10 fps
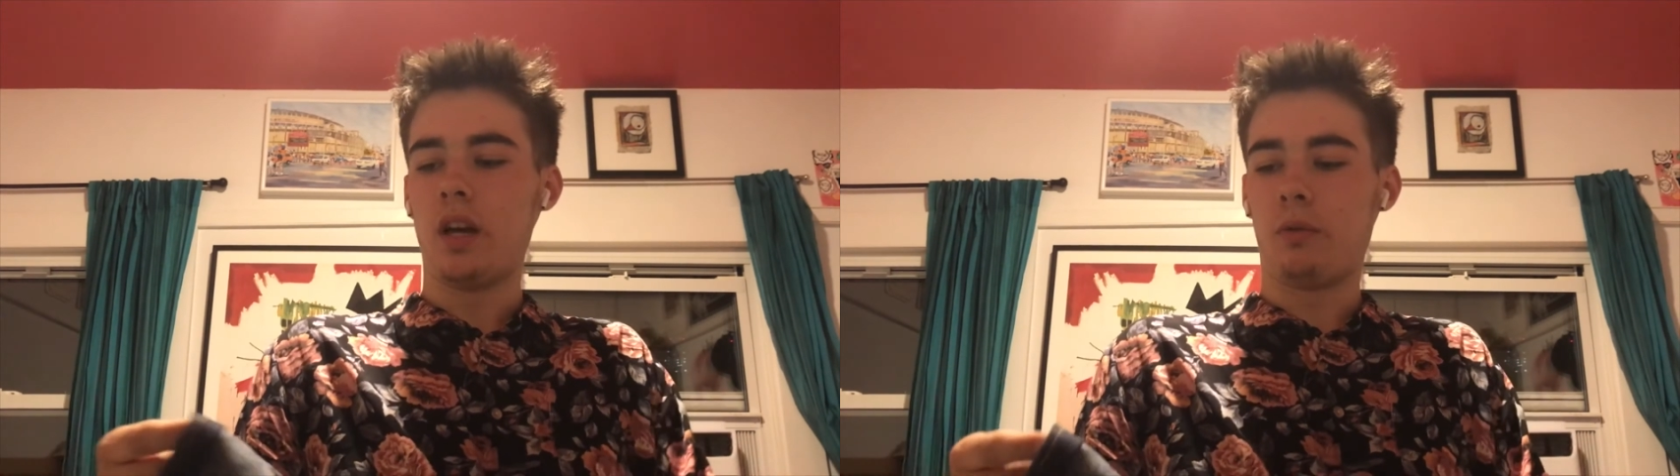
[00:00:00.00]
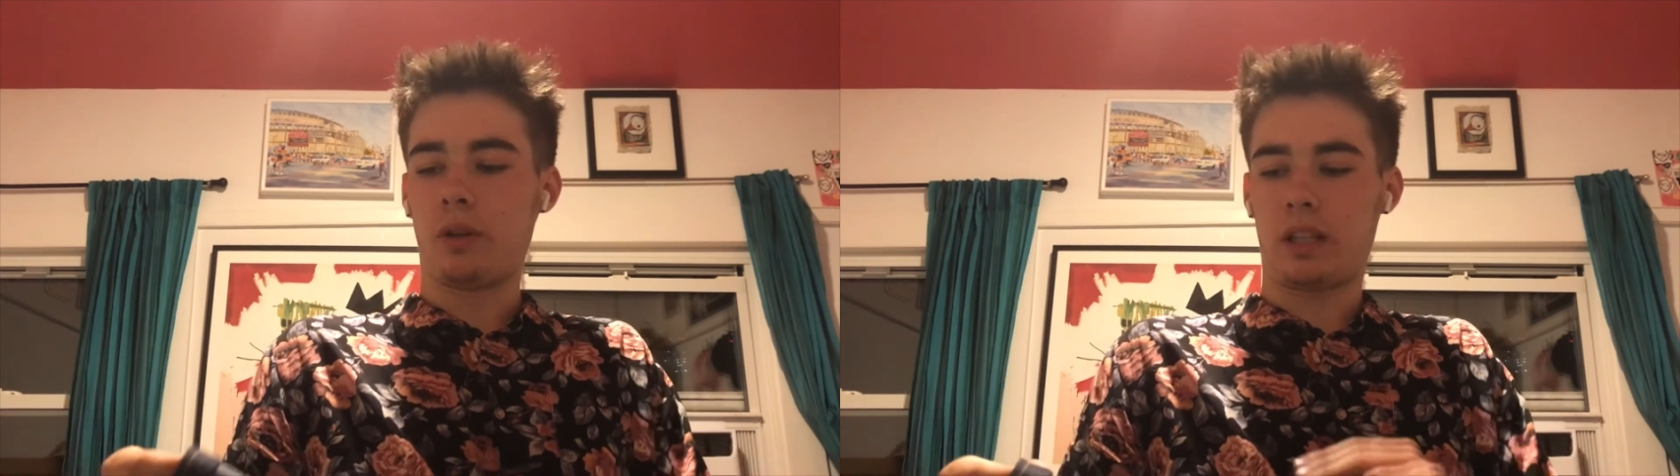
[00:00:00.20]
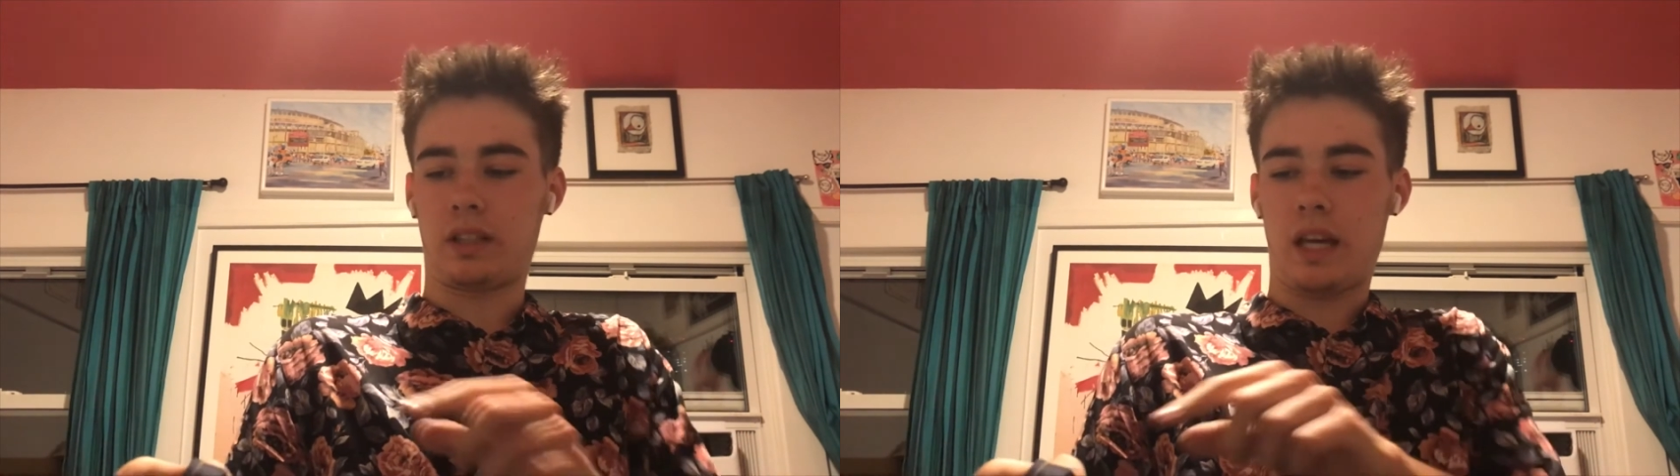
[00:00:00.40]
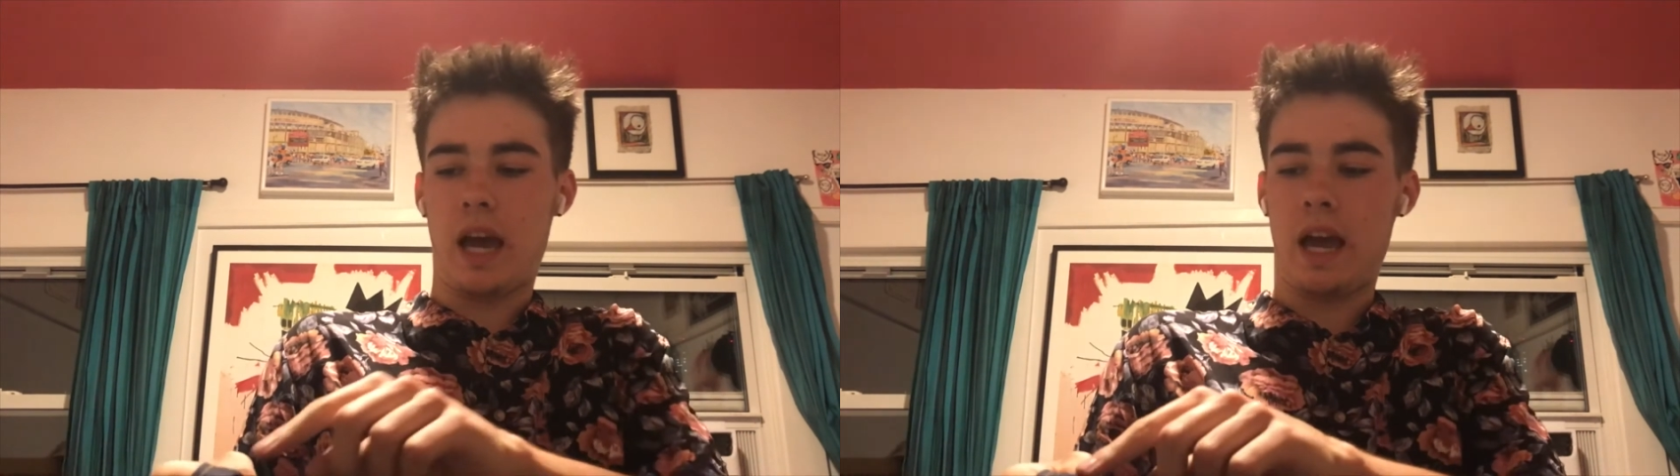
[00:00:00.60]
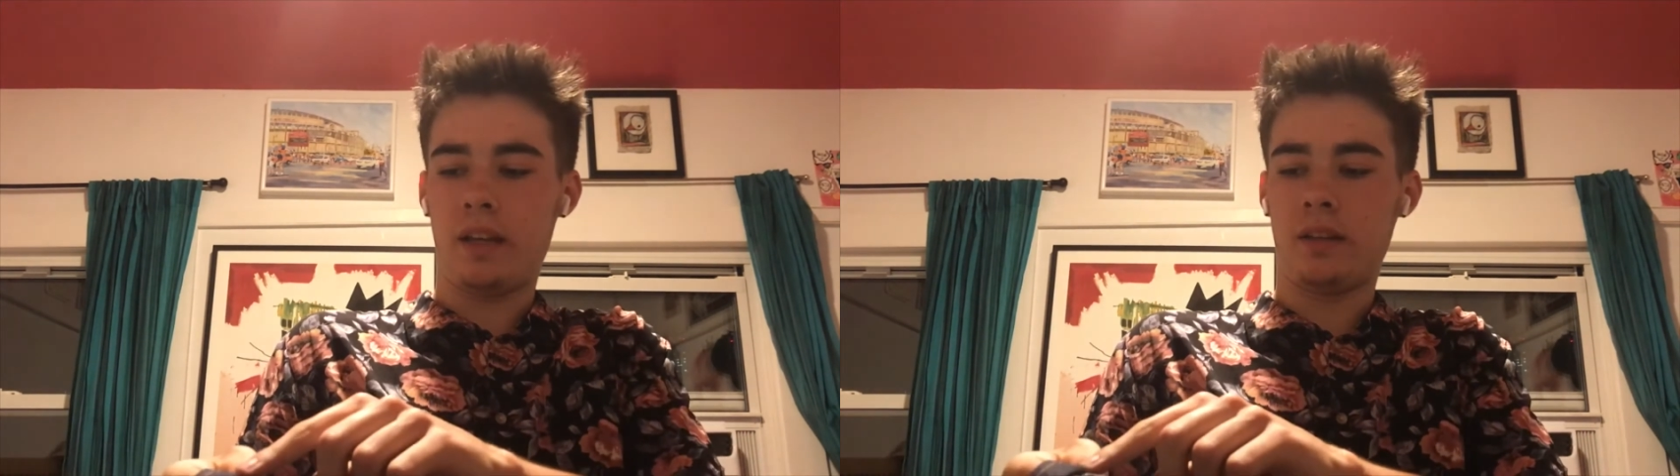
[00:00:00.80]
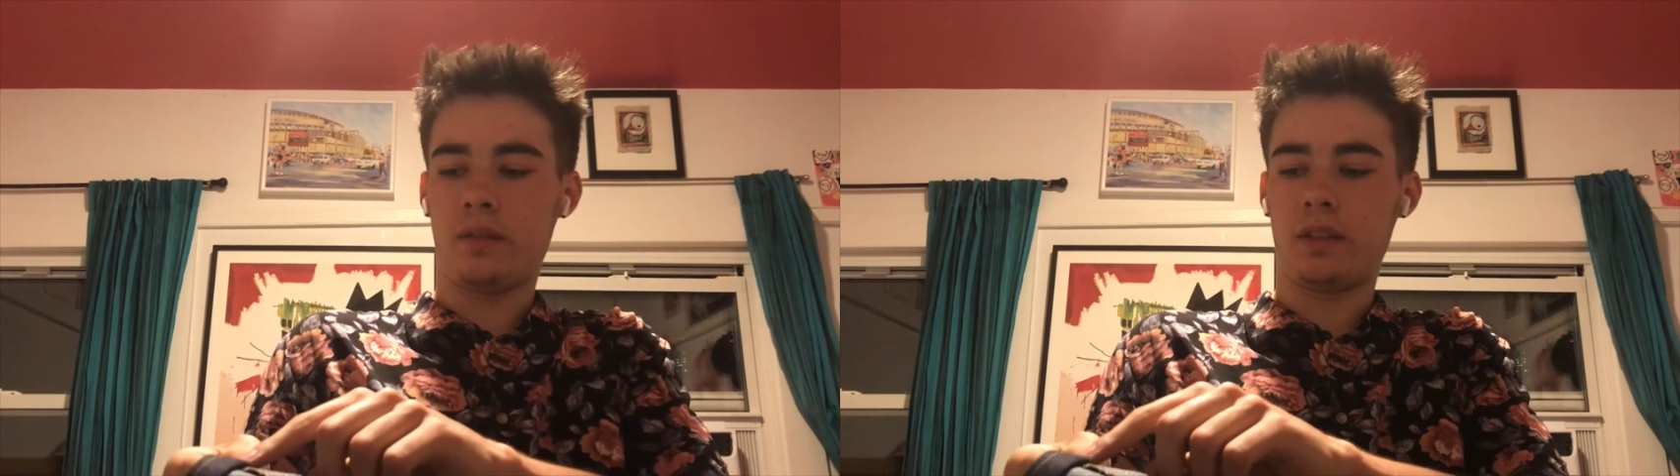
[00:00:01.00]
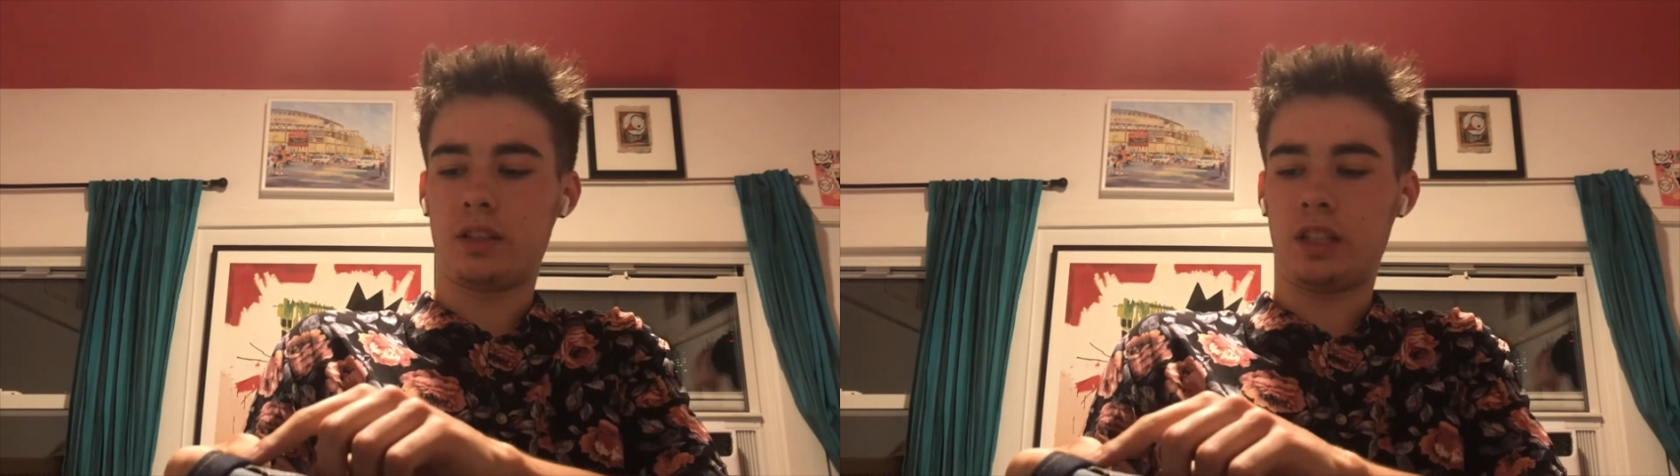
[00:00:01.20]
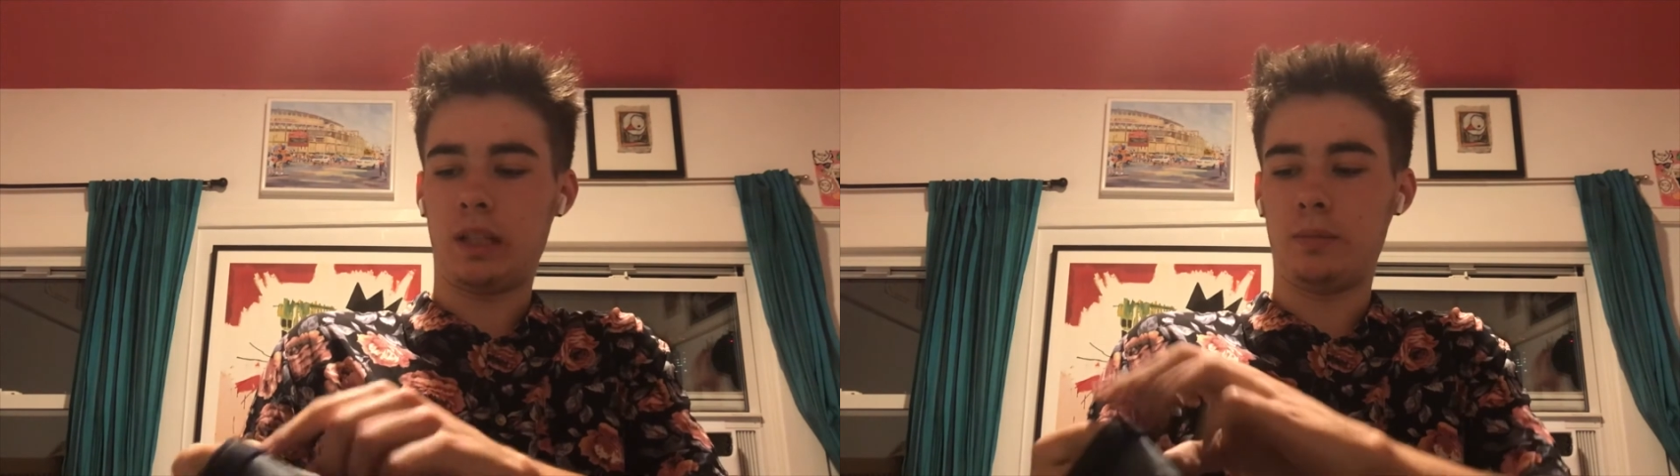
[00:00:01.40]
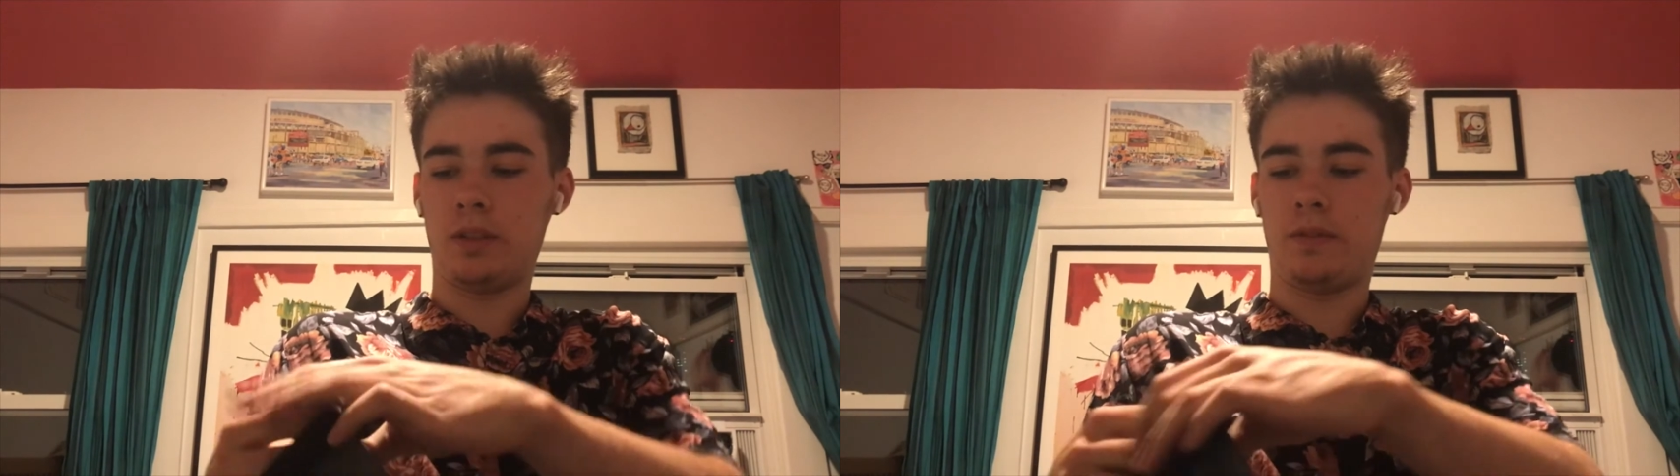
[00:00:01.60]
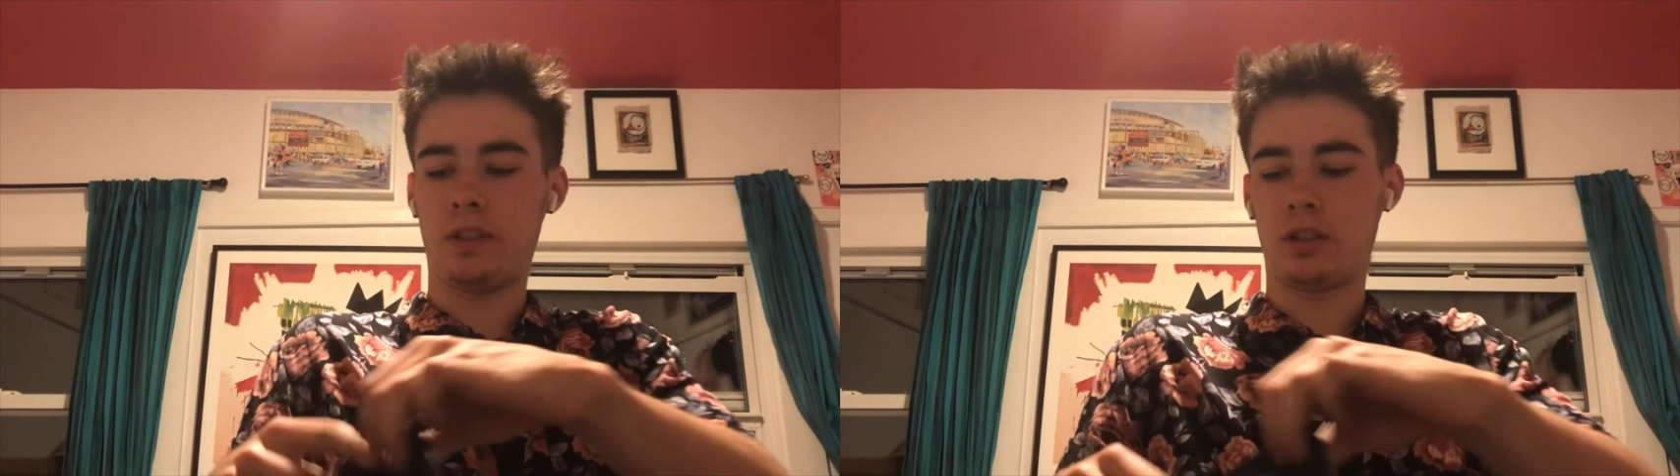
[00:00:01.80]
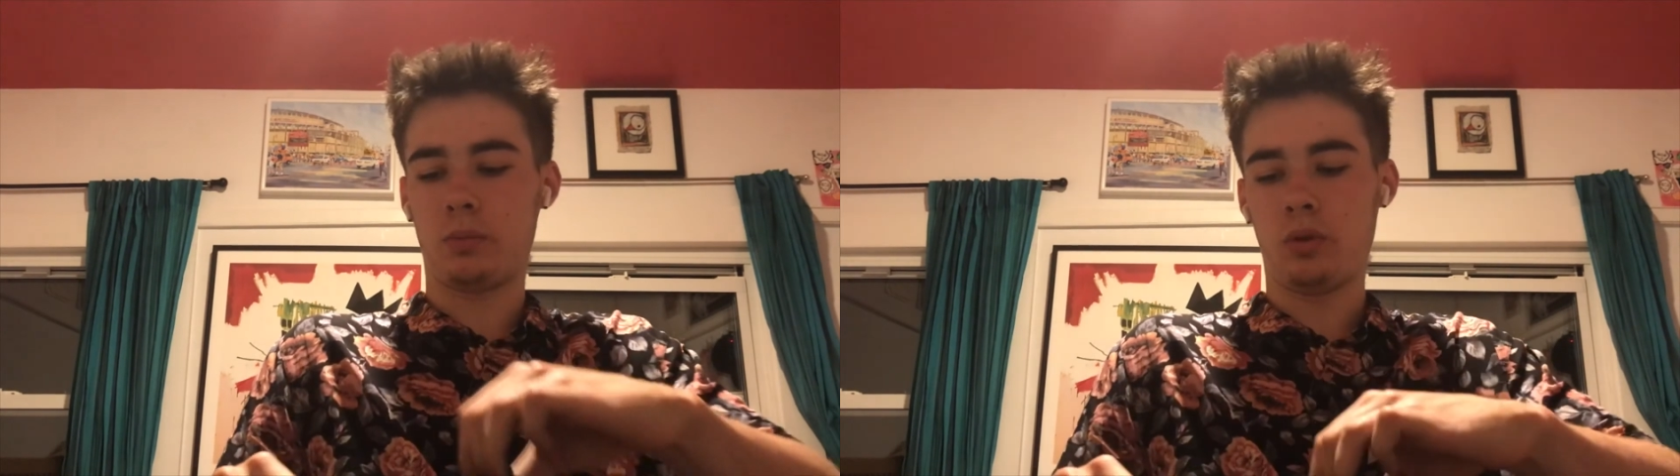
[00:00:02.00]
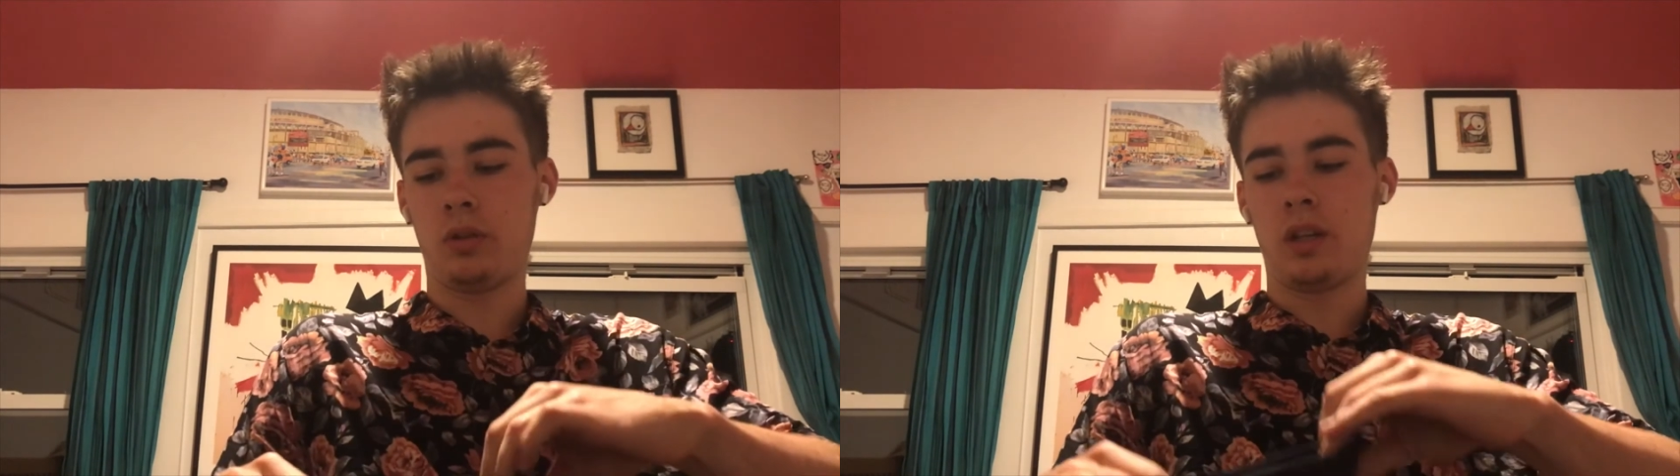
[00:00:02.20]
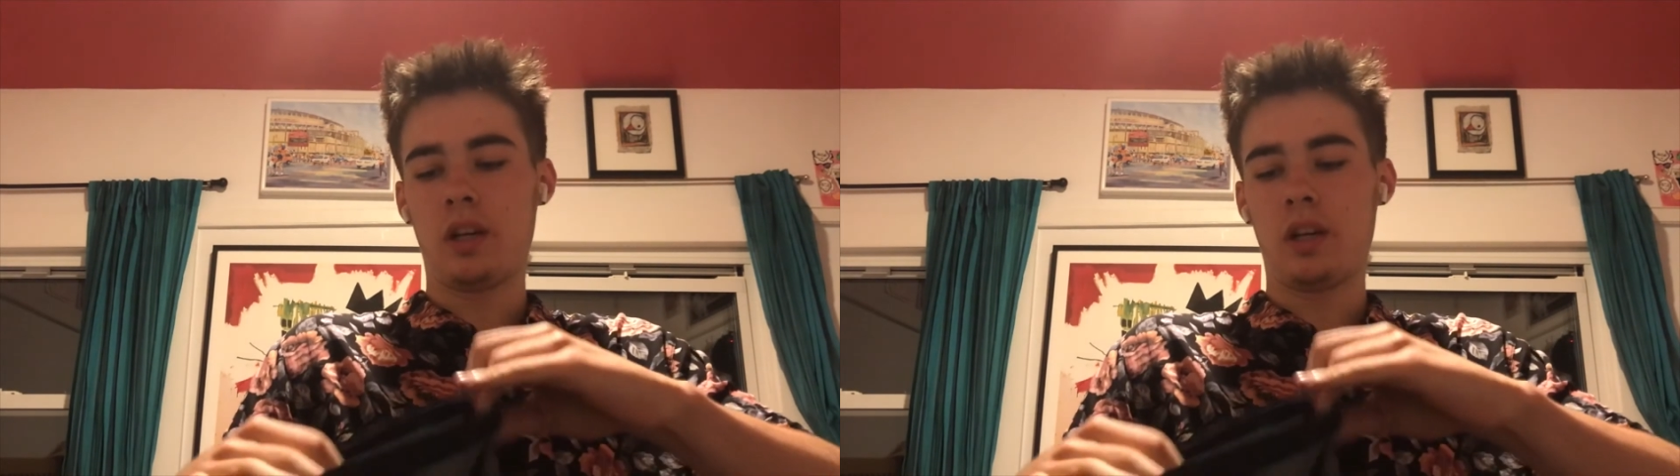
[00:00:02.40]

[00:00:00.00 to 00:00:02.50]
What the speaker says: where like the end of the seam is visible,